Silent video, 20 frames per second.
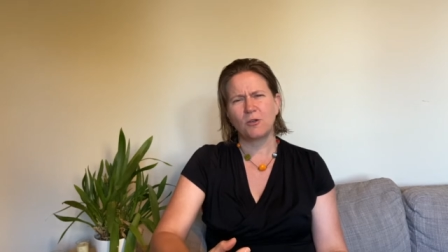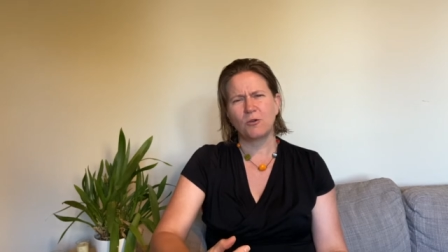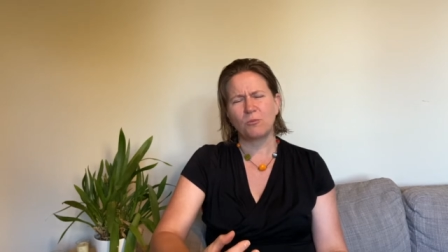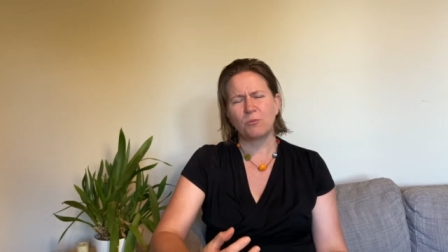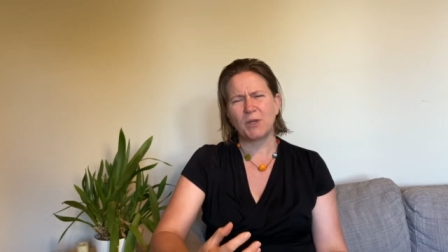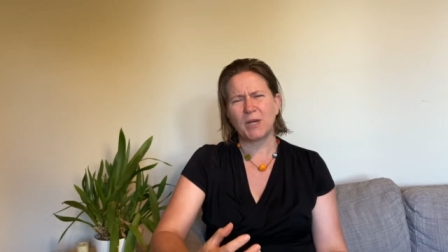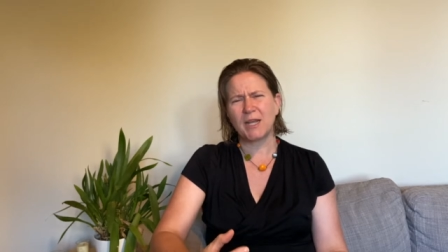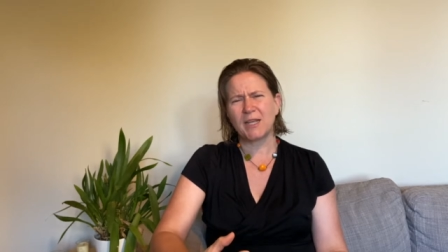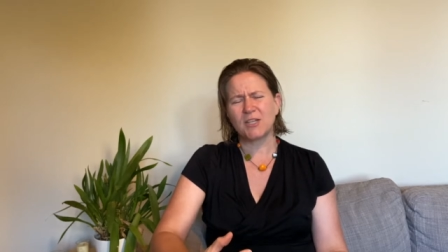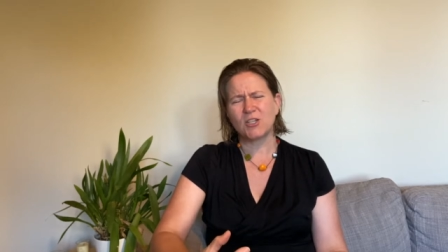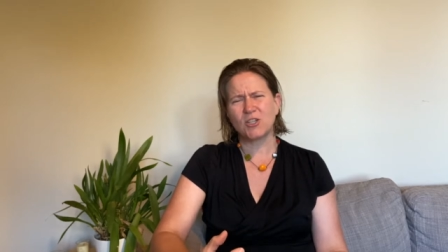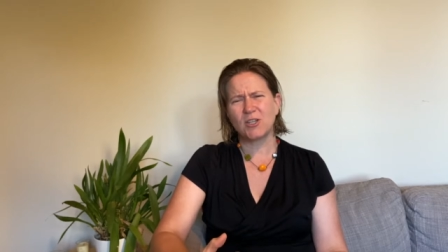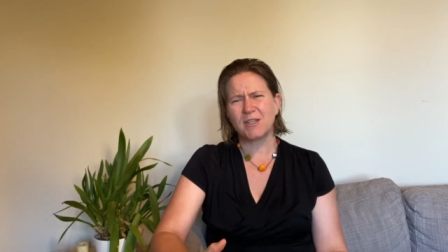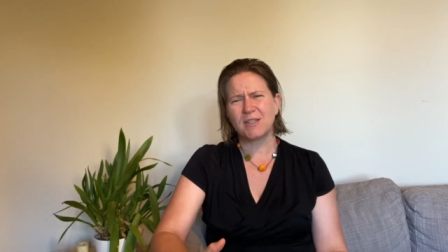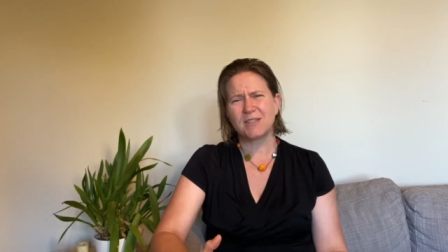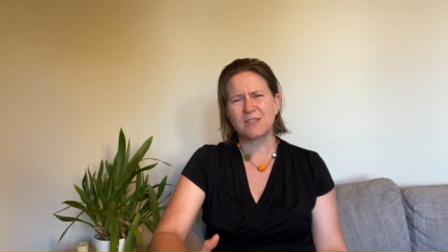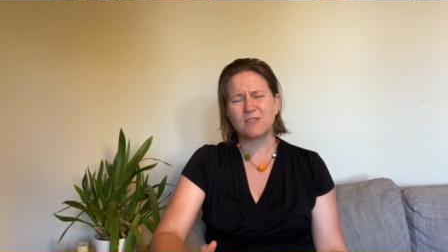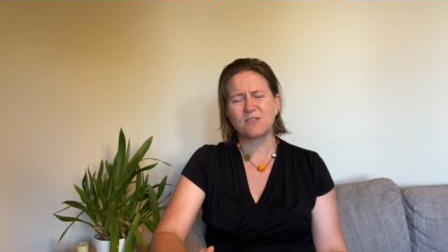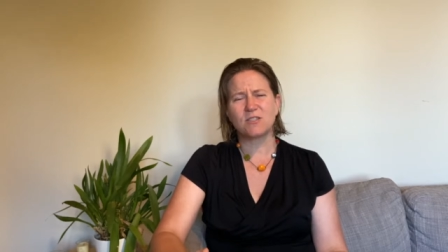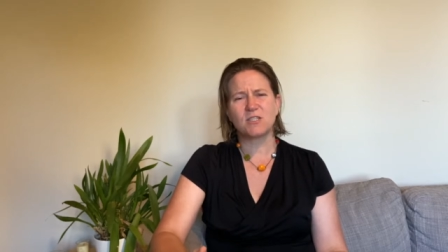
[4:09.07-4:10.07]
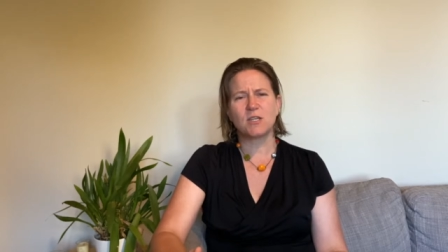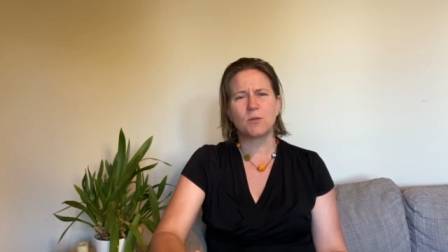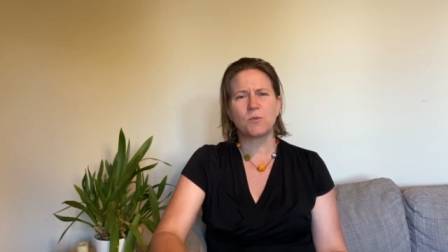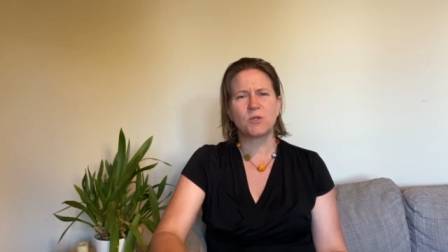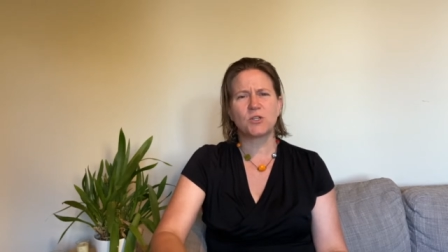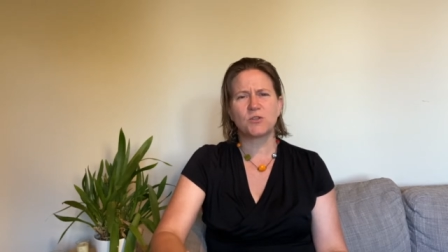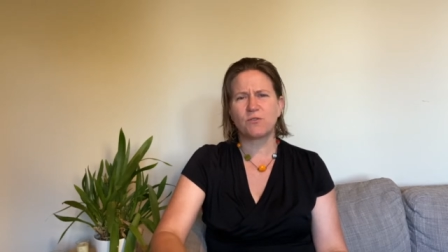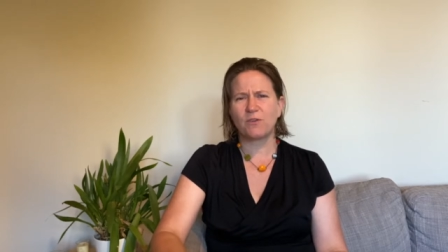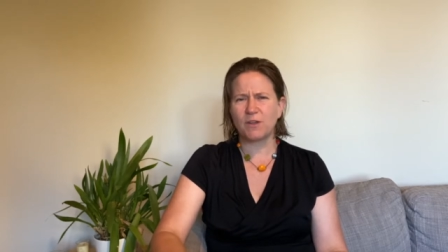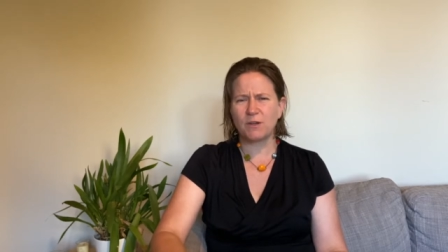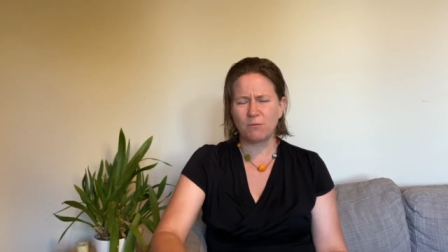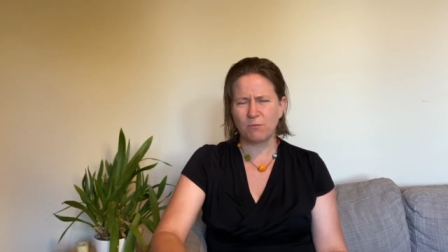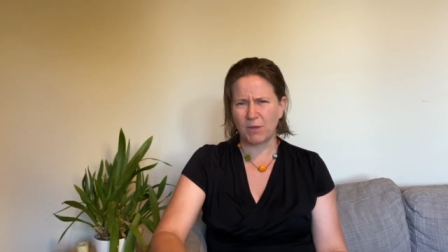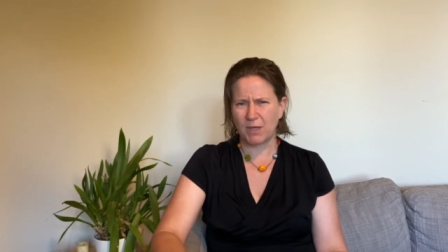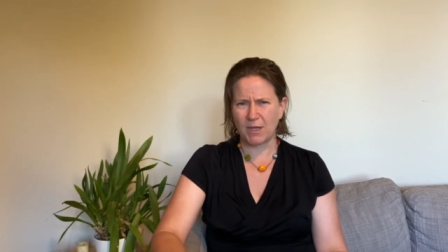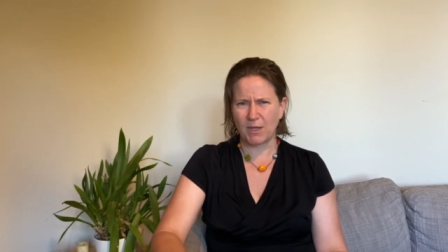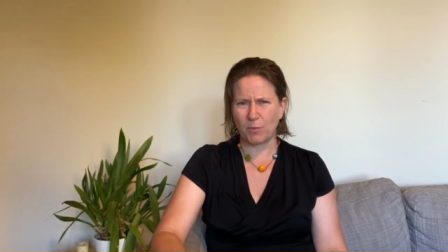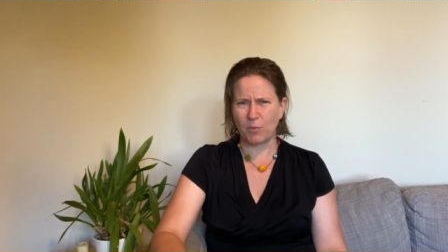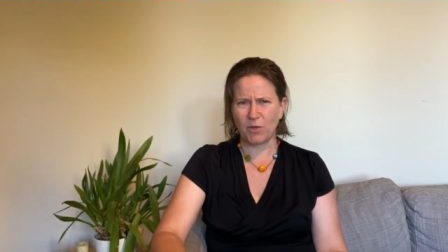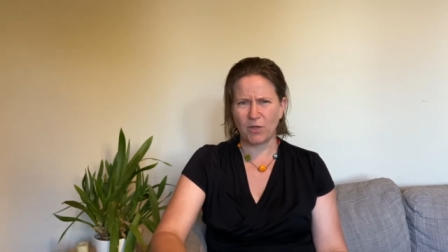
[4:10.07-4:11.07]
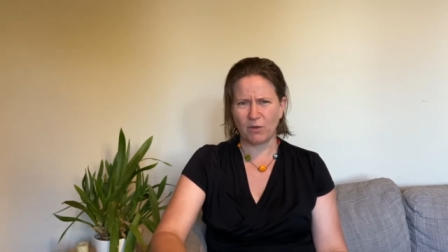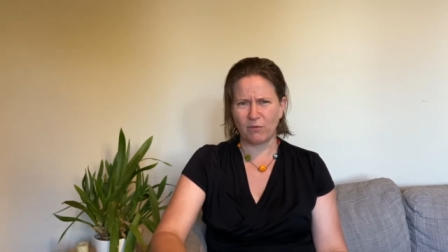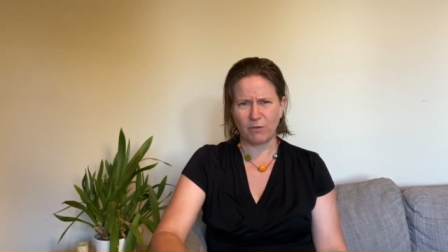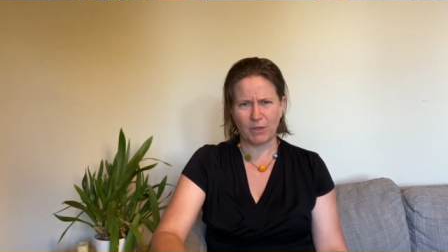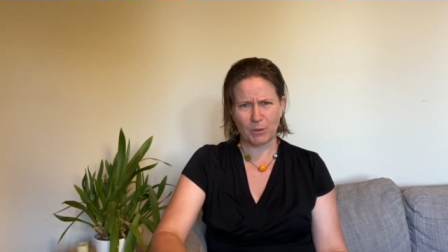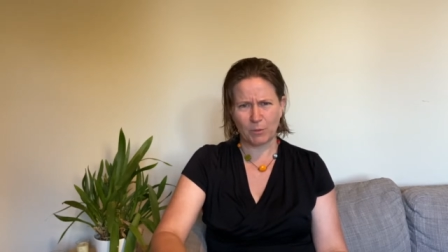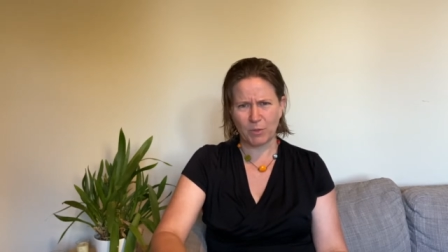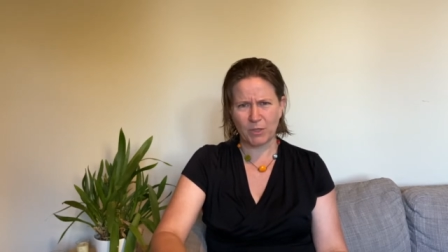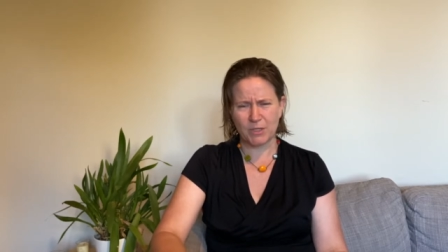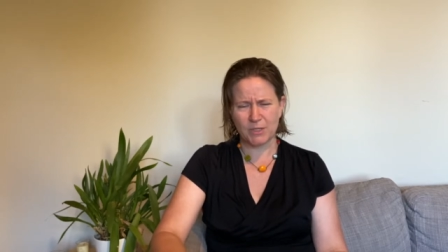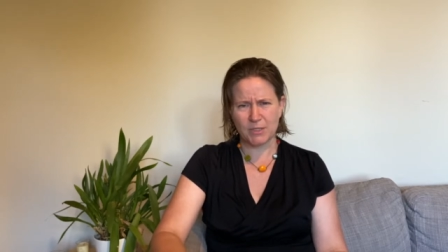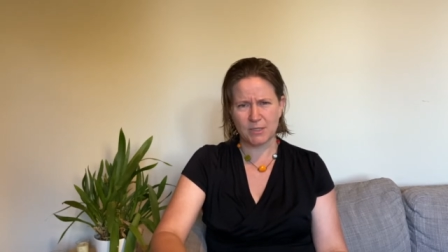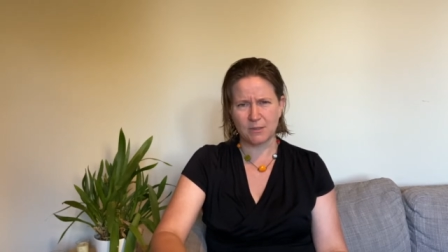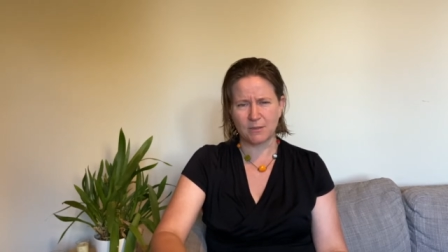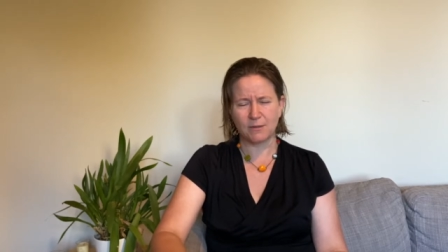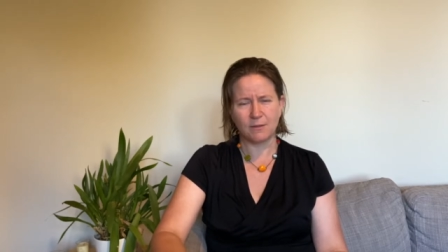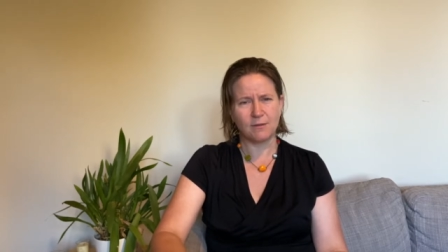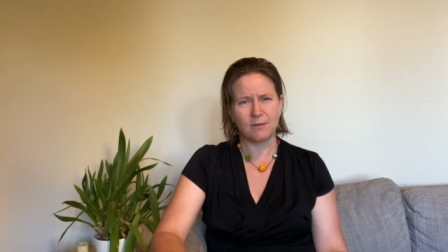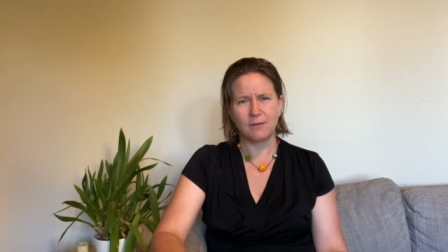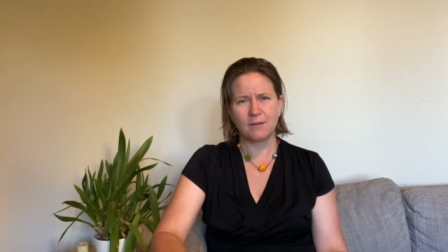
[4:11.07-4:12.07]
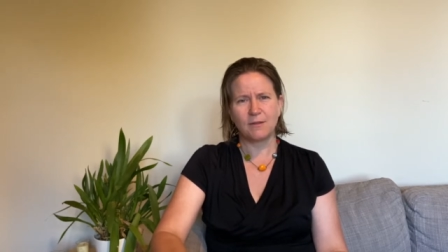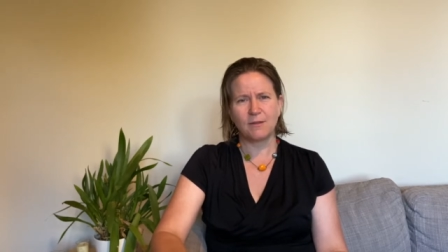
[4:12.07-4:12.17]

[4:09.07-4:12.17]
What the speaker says: But actually, it's not so much fun being a perfect person.